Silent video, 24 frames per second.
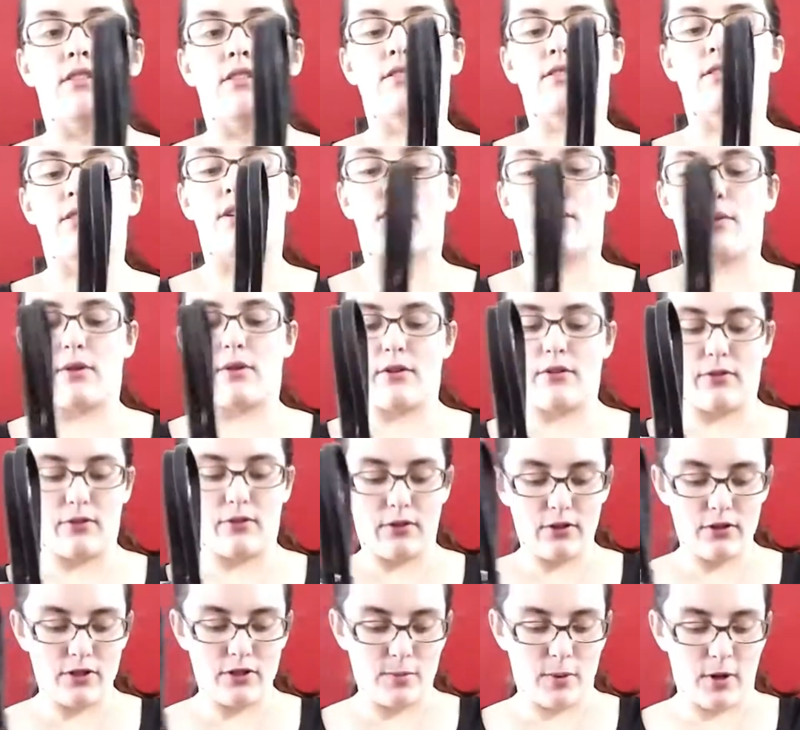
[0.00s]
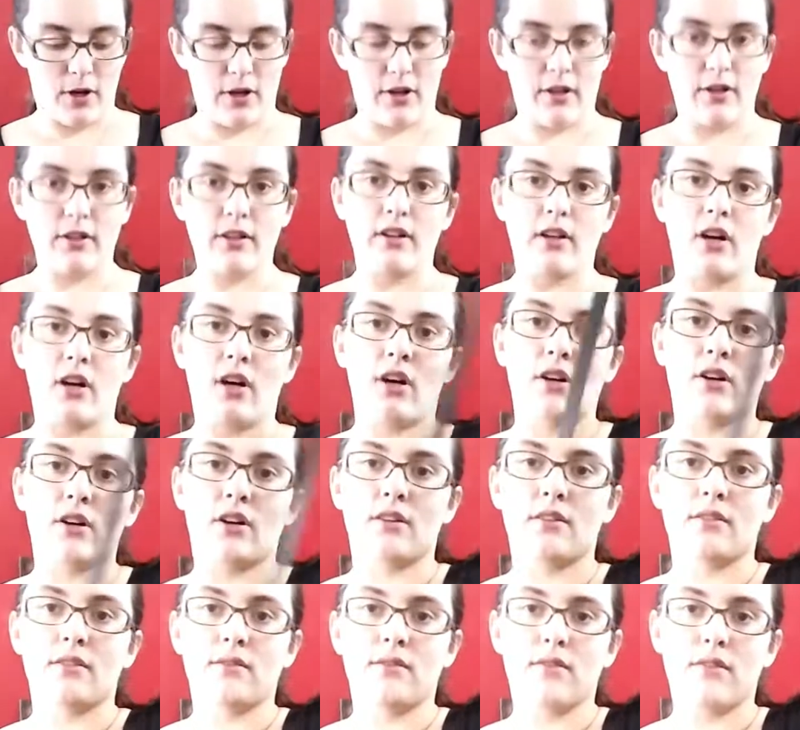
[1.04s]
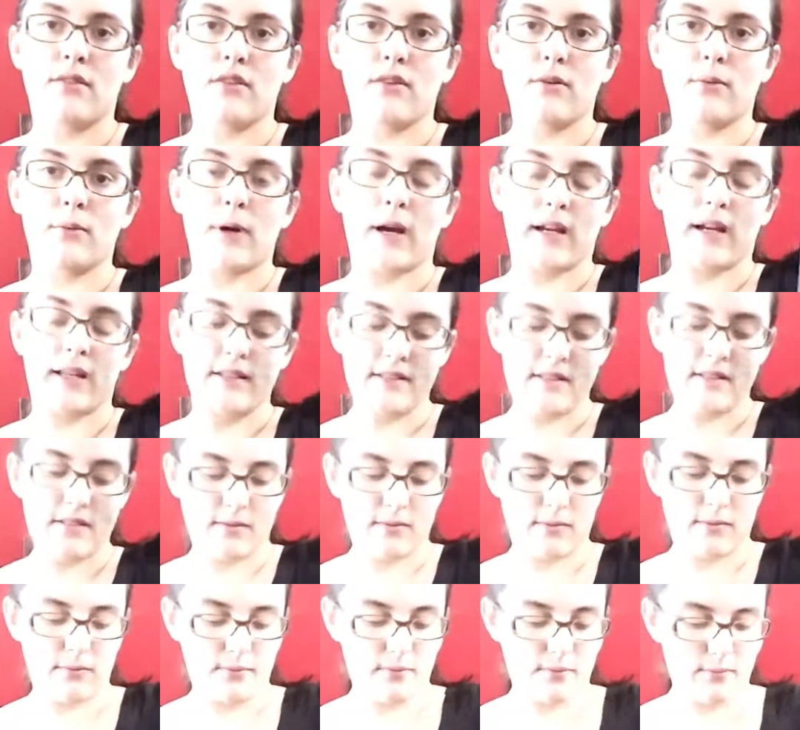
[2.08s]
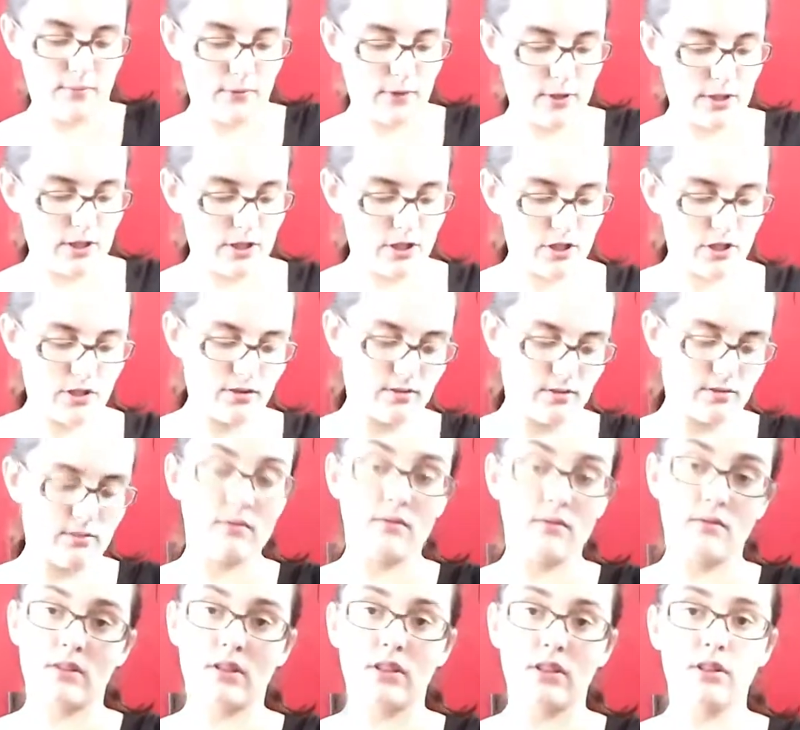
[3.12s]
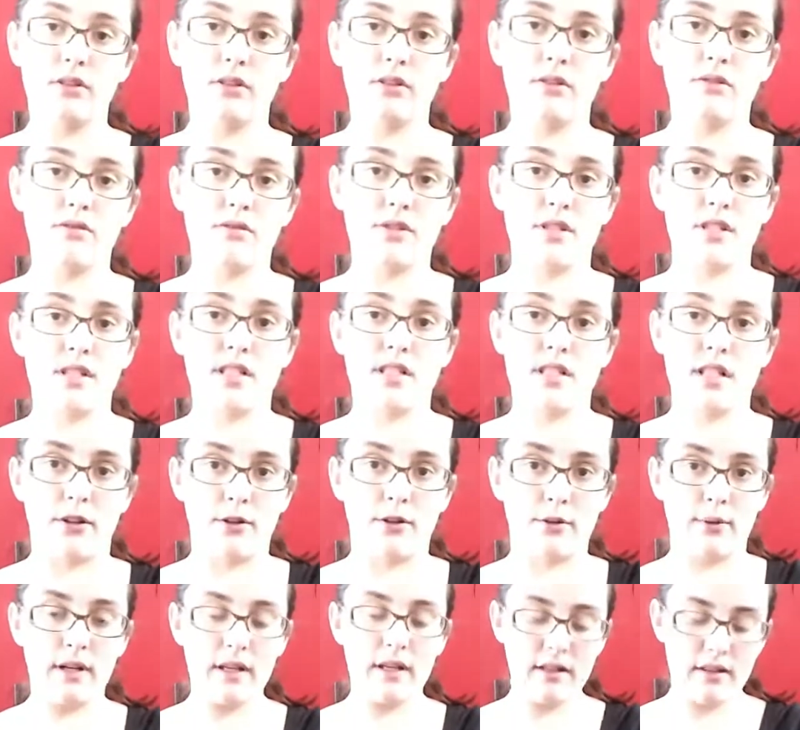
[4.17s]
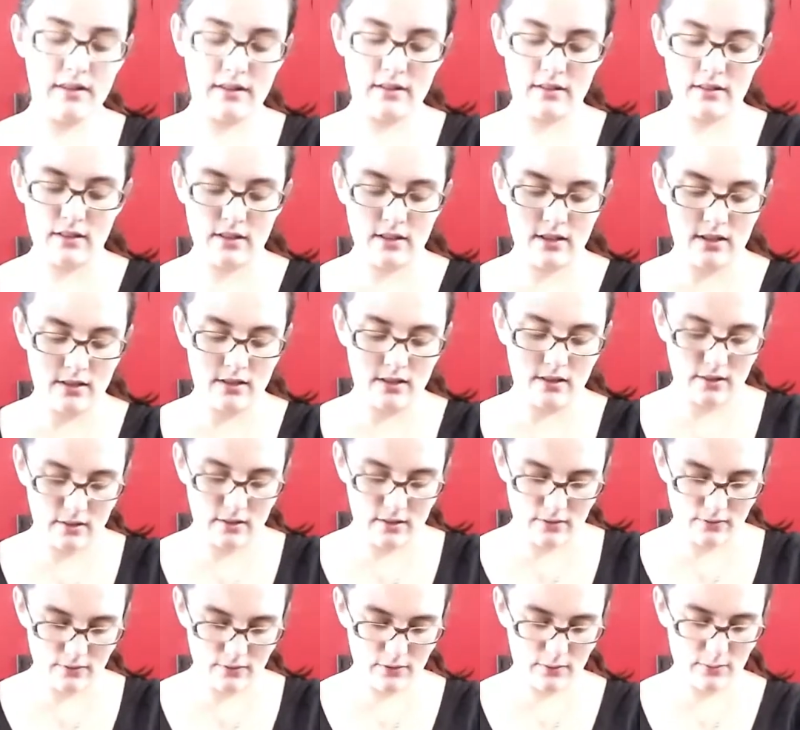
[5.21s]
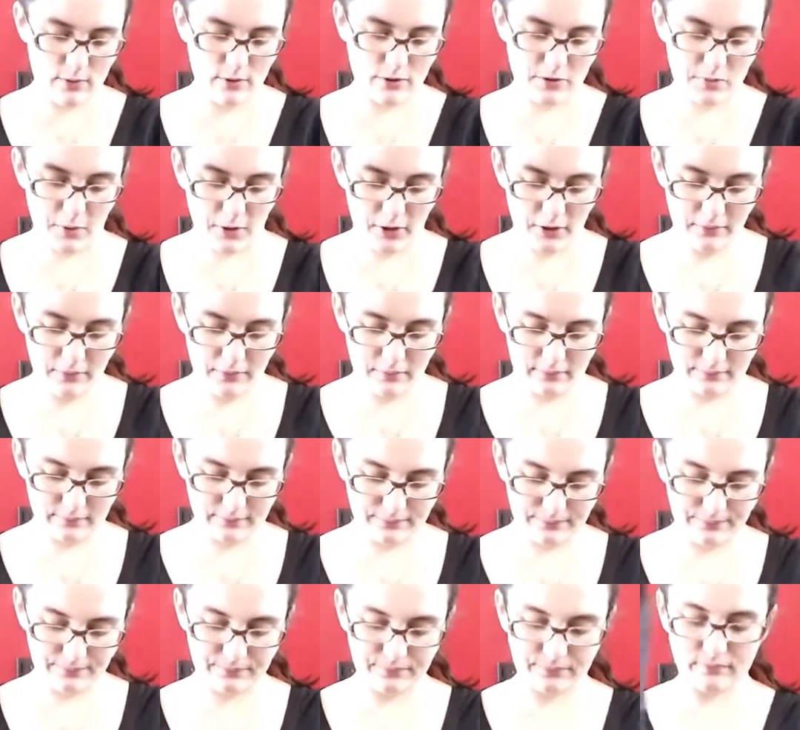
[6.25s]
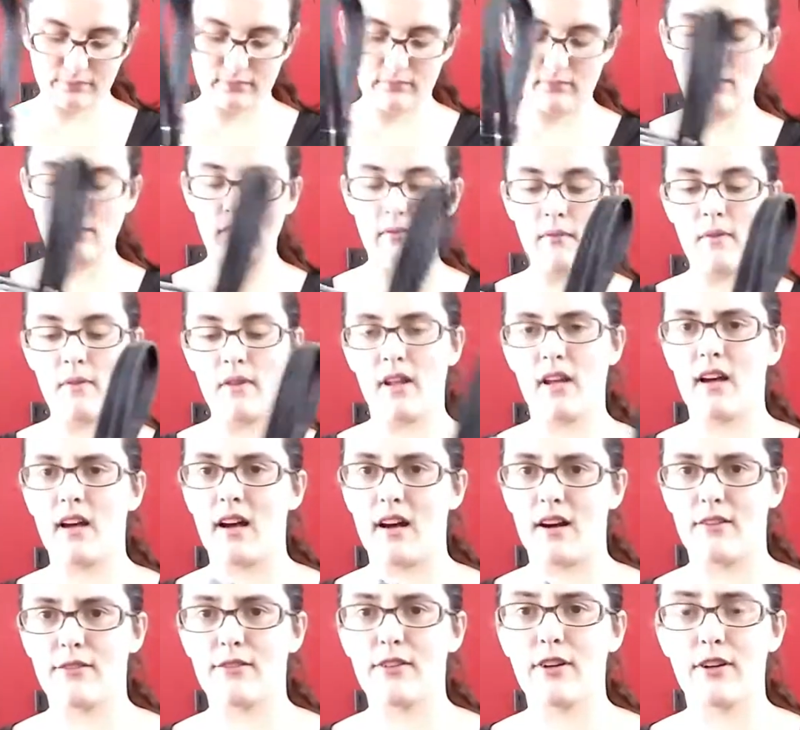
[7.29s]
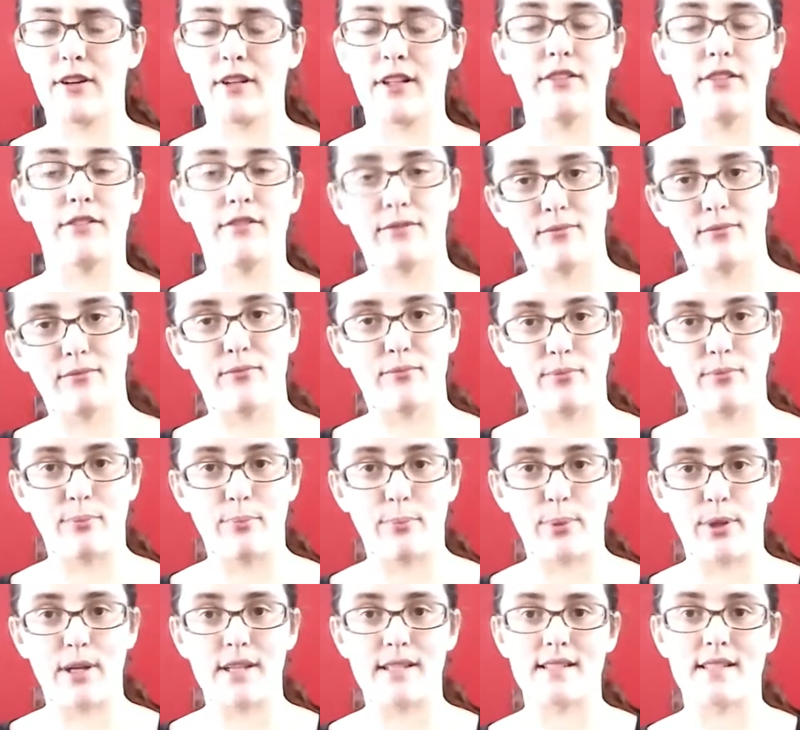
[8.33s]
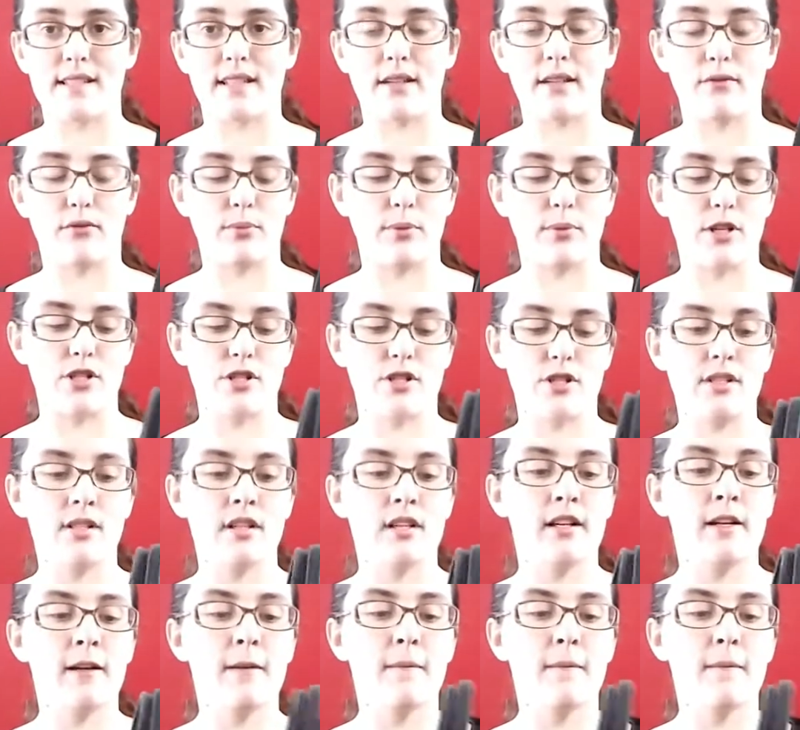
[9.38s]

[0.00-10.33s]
So the first part are the reins, which you use to steer with, for the most part. Very basic information.